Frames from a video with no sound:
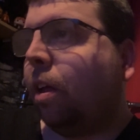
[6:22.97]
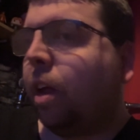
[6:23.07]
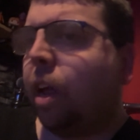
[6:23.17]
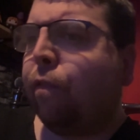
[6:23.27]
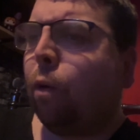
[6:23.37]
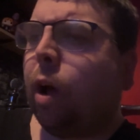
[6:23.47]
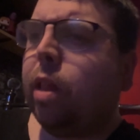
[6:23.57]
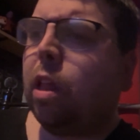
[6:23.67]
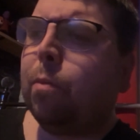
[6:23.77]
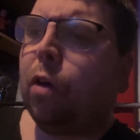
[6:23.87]
He
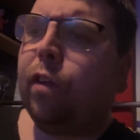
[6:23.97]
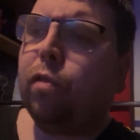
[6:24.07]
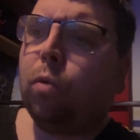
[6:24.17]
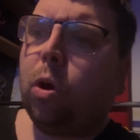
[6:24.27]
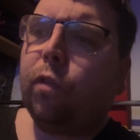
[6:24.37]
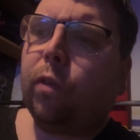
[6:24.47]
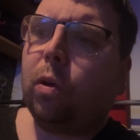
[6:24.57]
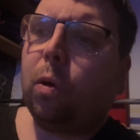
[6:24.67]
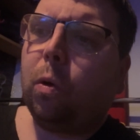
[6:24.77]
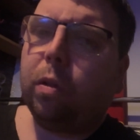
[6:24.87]
frightens him off his roof,
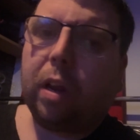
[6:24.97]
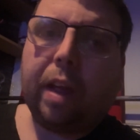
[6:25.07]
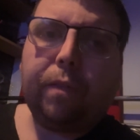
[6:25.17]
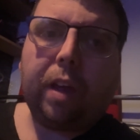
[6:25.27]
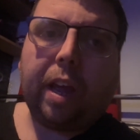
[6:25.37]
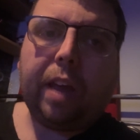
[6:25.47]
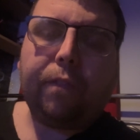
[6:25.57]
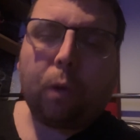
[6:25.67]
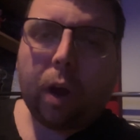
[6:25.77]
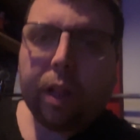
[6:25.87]
he
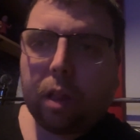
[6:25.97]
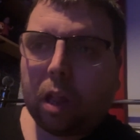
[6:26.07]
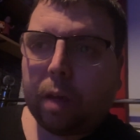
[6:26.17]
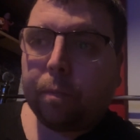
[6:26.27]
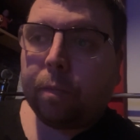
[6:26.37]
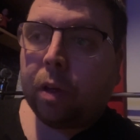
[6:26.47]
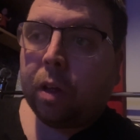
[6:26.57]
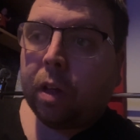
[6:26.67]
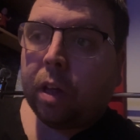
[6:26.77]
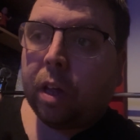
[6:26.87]
frightens him,
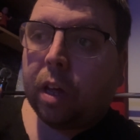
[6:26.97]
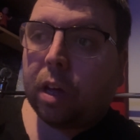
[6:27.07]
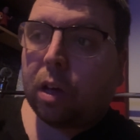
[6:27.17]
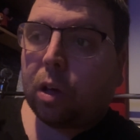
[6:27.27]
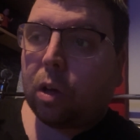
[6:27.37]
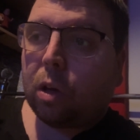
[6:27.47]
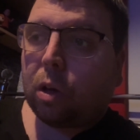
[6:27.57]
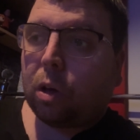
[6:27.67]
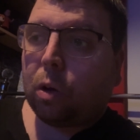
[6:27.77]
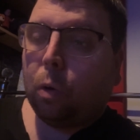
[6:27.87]

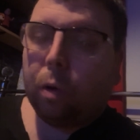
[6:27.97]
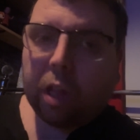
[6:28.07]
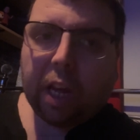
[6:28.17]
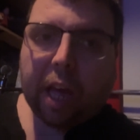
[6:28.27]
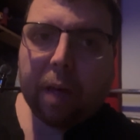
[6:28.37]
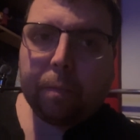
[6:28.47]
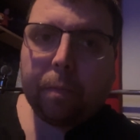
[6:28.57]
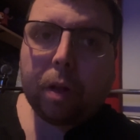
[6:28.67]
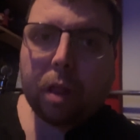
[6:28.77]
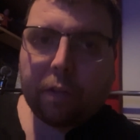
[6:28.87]
causing
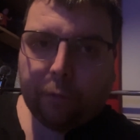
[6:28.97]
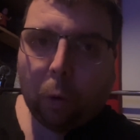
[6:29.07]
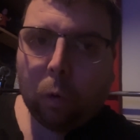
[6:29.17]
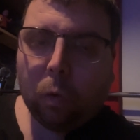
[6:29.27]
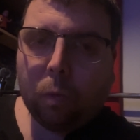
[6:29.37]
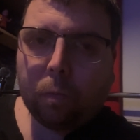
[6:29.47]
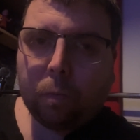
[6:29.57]
him to fall.